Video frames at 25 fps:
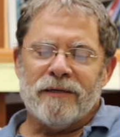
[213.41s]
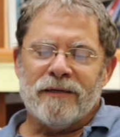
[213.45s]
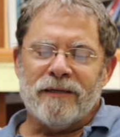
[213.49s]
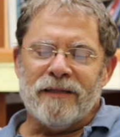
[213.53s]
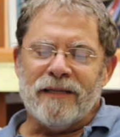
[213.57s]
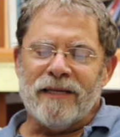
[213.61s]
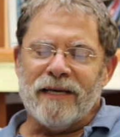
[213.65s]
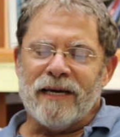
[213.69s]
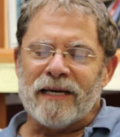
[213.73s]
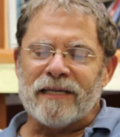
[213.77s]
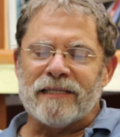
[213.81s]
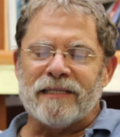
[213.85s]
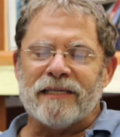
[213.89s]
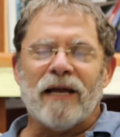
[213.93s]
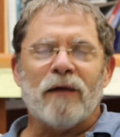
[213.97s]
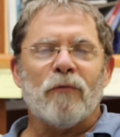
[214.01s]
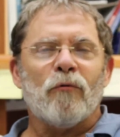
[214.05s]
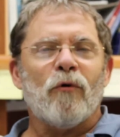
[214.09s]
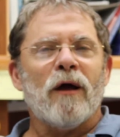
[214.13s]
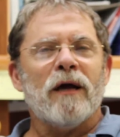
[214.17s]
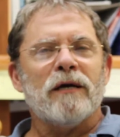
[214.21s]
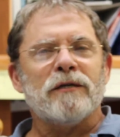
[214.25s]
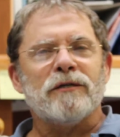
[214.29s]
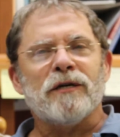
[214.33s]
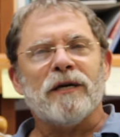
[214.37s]
The
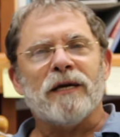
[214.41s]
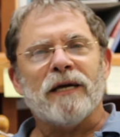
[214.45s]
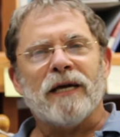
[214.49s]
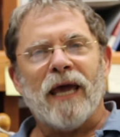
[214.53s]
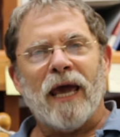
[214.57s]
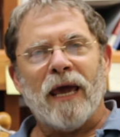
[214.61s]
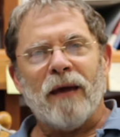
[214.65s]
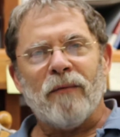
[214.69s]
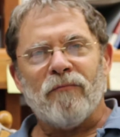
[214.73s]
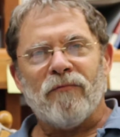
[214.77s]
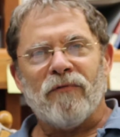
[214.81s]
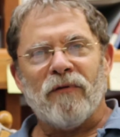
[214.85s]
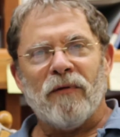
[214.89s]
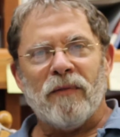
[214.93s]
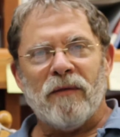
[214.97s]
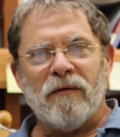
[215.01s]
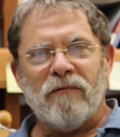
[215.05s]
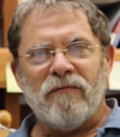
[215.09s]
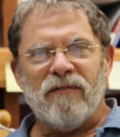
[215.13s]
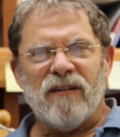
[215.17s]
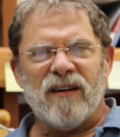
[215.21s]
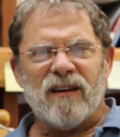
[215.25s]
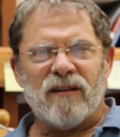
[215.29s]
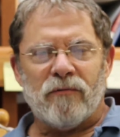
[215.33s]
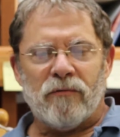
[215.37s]
acceleration came from the
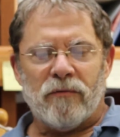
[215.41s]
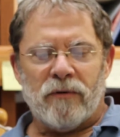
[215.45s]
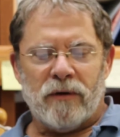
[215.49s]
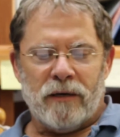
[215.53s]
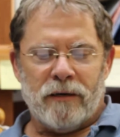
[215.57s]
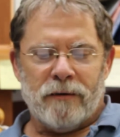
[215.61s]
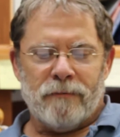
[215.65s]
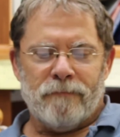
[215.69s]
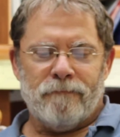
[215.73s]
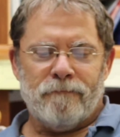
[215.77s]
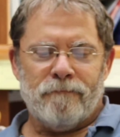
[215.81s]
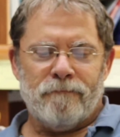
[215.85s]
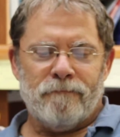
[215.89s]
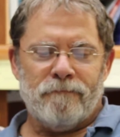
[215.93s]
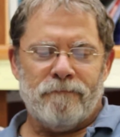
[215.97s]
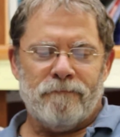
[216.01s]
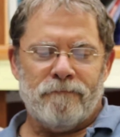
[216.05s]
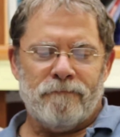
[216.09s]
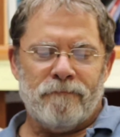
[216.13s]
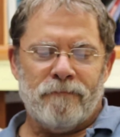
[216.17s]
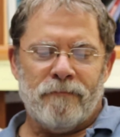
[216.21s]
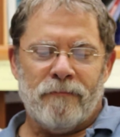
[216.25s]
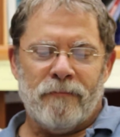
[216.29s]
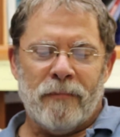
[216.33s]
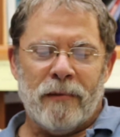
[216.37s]
victory.
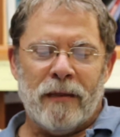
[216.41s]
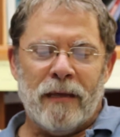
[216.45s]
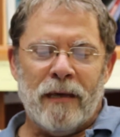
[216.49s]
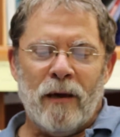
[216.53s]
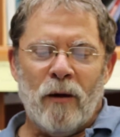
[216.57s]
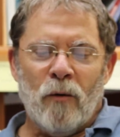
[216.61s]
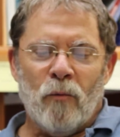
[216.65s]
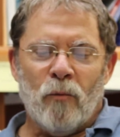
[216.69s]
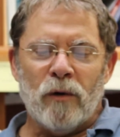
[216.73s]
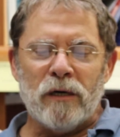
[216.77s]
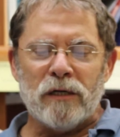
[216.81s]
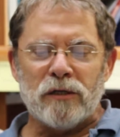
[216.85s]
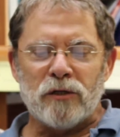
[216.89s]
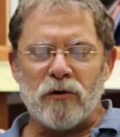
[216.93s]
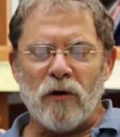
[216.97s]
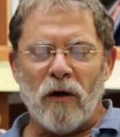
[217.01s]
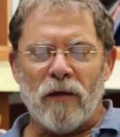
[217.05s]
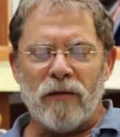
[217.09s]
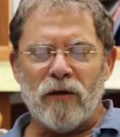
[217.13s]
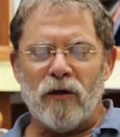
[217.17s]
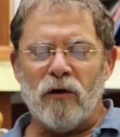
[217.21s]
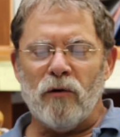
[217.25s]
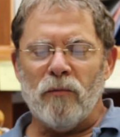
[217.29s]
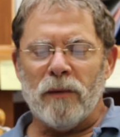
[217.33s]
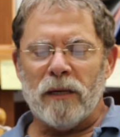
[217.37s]
When he saw
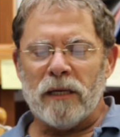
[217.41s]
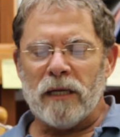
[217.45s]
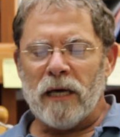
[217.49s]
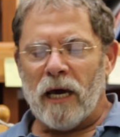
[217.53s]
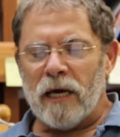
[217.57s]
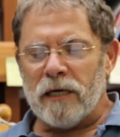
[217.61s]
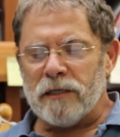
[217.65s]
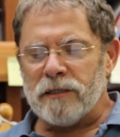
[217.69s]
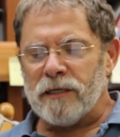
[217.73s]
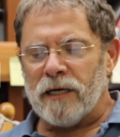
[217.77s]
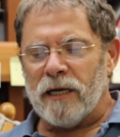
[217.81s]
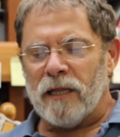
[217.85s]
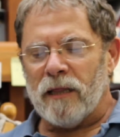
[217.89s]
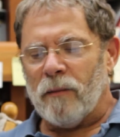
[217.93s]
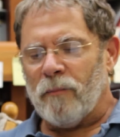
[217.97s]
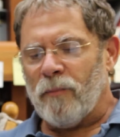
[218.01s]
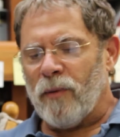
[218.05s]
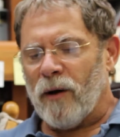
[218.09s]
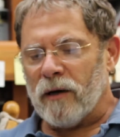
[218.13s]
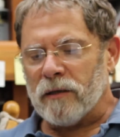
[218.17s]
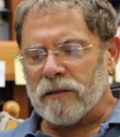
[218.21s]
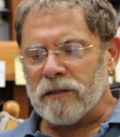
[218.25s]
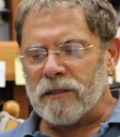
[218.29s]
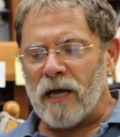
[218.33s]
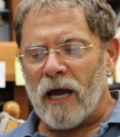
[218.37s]
the humiliation in the
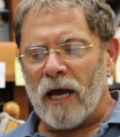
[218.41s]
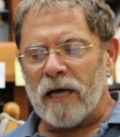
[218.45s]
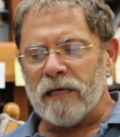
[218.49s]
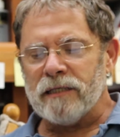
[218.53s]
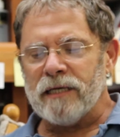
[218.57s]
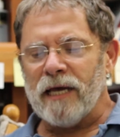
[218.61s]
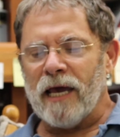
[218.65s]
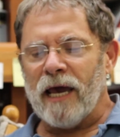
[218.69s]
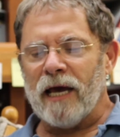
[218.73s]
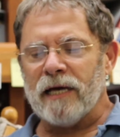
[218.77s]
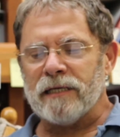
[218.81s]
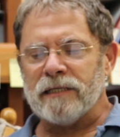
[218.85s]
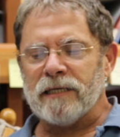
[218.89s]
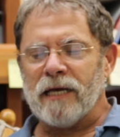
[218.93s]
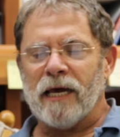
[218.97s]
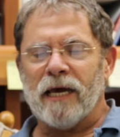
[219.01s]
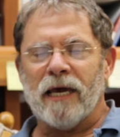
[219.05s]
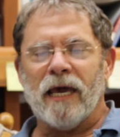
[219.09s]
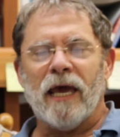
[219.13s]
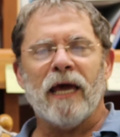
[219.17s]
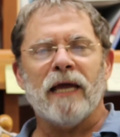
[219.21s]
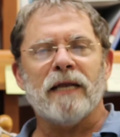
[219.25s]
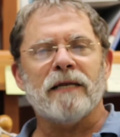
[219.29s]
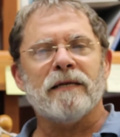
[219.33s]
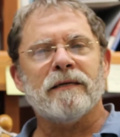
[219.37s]
punk's eyes, he asked
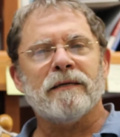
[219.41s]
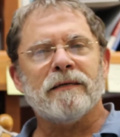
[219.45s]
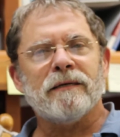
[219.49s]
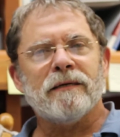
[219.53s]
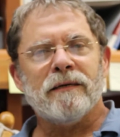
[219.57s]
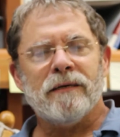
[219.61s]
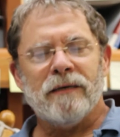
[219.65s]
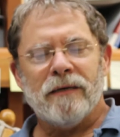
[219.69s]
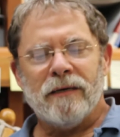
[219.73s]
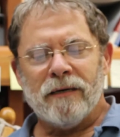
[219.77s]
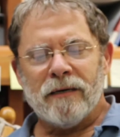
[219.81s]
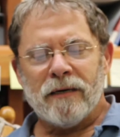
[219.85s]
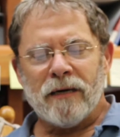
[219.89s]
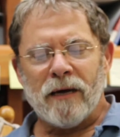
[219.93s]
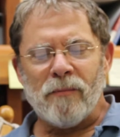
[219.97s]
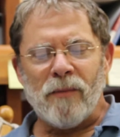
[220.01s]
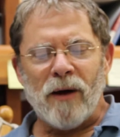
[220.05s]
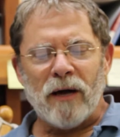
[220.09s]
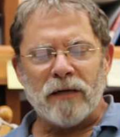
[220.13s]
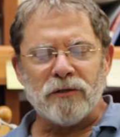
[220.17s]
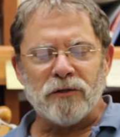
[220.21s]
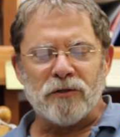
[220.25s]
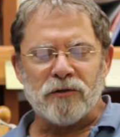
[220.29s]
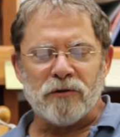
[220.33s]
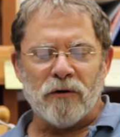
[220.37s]
again, "Come
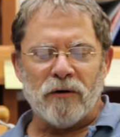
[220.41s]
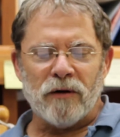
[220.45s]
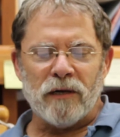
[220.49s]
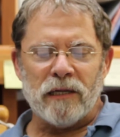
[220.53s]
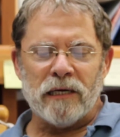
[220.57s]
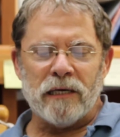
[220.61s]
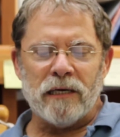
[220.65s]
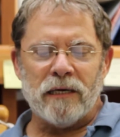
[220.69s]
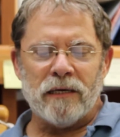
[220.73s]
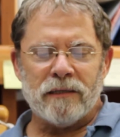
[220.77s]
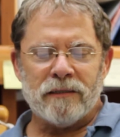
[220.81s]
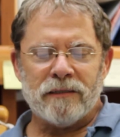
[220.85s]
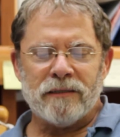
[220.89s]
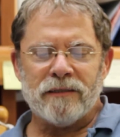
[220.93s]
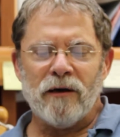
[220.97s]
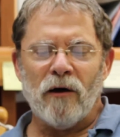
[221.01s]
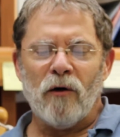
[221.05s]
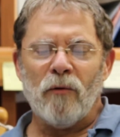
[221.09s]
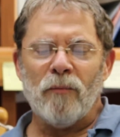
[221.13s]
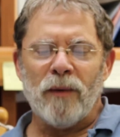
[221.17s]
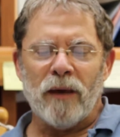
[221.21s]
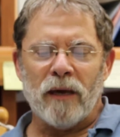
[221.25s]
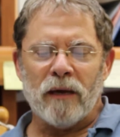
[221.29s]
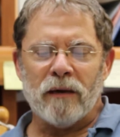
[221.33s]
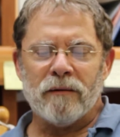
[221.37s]
on, Shirley,
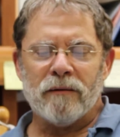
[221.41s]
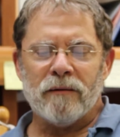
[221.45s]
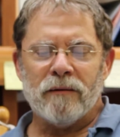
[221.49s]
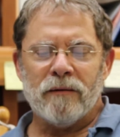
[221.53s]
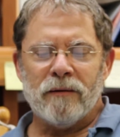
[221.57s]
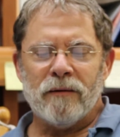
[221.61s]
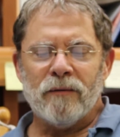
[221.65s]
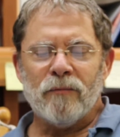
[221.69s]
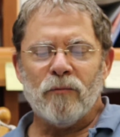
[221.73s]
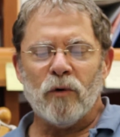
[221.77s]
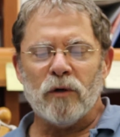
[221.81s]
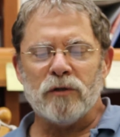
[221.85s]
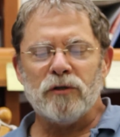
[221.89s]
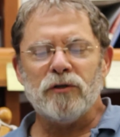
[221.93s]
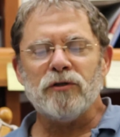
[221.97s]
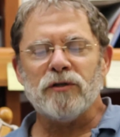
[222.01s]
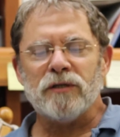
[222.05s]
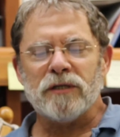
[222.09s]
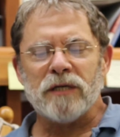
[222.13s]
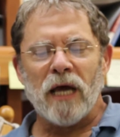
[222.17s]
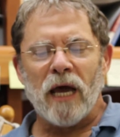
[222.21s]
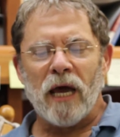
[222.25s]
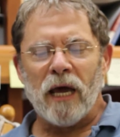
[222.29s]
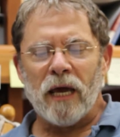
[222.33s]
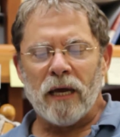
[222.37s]
tell me. What'd you
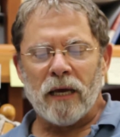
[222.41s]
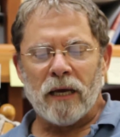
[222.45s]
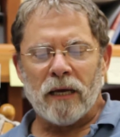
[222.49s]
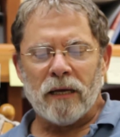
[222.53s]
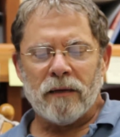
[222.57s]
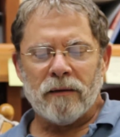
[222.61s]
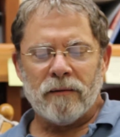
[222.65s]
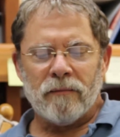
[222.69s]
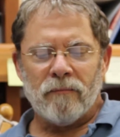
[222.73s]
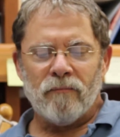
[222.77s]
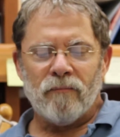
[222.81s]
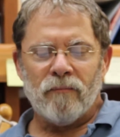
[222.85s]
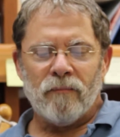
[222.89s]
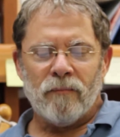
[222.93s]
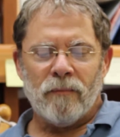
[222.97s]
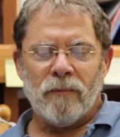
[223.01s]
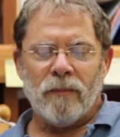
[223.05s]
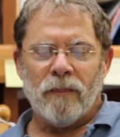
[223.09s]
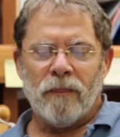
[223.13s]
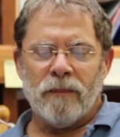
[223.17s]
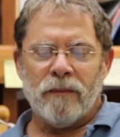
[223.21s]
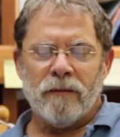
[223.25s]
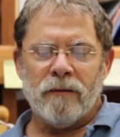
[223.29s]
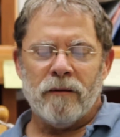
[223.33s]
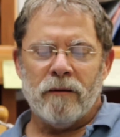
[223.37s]
say?"
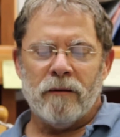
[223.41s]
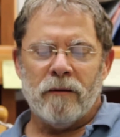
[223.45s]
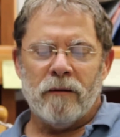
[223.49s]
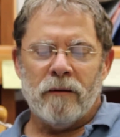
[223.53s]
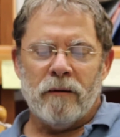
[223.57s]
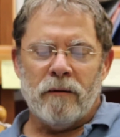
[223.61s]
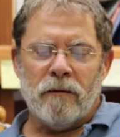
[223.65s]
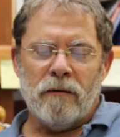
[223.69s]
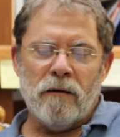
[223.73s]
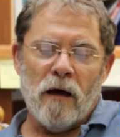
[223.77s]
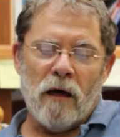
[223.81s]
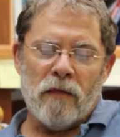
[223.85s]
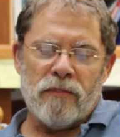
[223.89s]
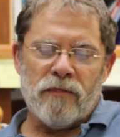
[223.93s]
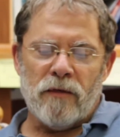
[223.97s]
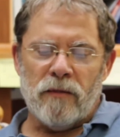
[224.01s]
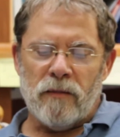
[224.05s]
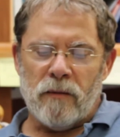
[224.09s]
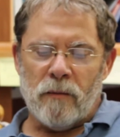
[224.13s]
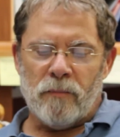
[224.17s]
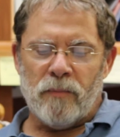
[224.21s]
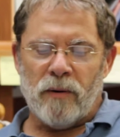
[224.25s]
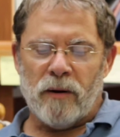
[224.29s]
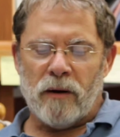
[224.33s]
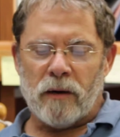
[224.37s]
"Nothing,"
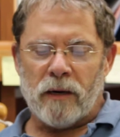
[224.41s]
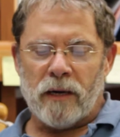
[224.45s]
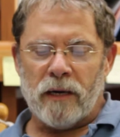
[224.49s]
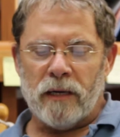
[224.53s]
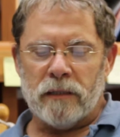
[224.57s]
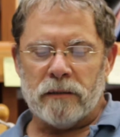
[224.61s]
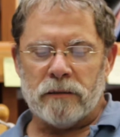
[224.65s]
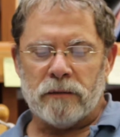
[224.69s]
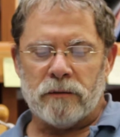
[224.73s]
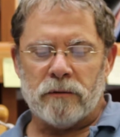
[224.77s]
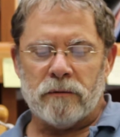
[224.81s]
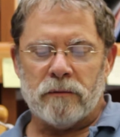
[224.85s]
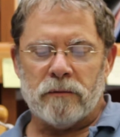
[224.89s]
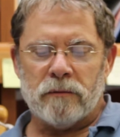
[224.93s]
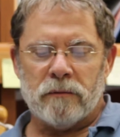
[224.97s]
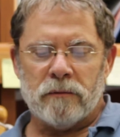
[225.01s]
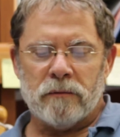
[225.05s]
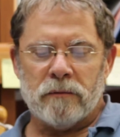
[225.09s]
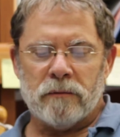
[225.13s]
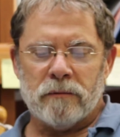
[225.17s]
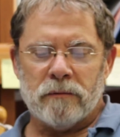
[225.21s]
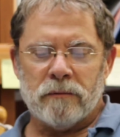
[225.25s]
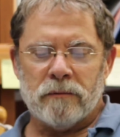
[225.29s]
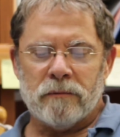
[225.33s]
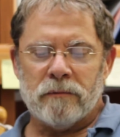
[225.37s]
the punk answered.
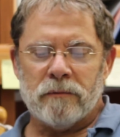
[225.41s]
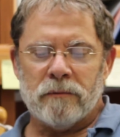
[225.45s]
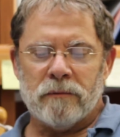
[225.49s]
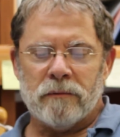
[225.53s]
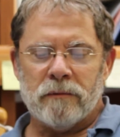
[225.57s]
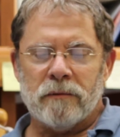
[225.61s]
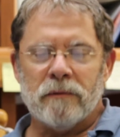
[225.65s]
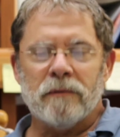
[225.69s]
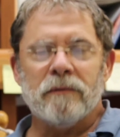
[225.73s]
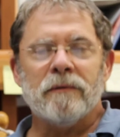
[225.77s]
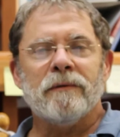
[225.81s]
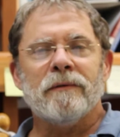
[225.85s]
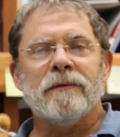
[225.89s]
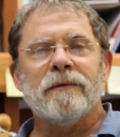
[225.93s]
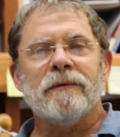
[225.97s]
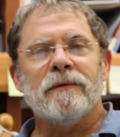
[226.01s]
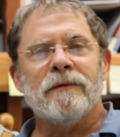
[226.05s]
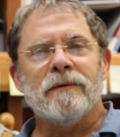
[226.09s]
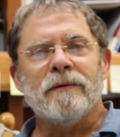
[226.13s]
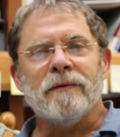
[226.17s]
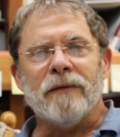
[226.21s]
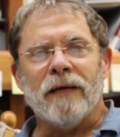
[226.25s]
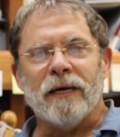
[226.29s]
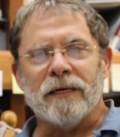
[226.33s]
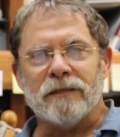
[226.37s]

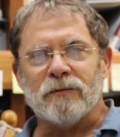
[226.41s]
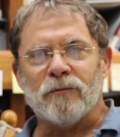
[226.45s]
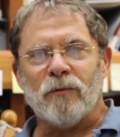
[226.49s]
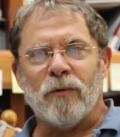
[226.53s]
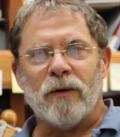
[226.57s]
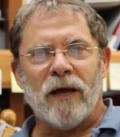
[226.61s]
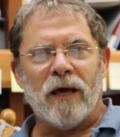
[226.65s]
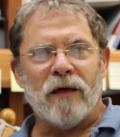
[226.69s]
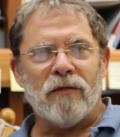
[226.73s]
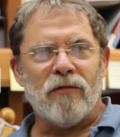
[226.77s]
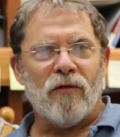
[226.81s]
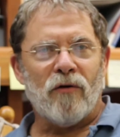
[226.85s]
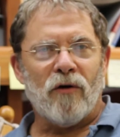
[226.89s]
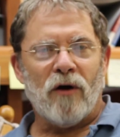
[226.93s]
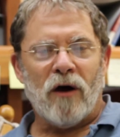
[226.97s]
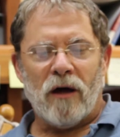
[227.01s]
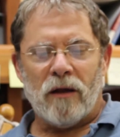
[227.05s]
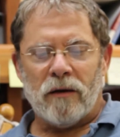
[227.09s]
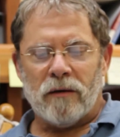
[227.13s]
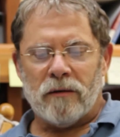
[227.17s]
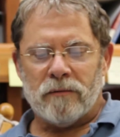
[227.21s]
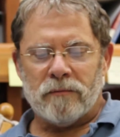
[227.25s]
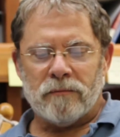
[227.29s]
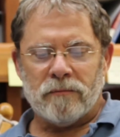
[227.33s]
"That's what I thought."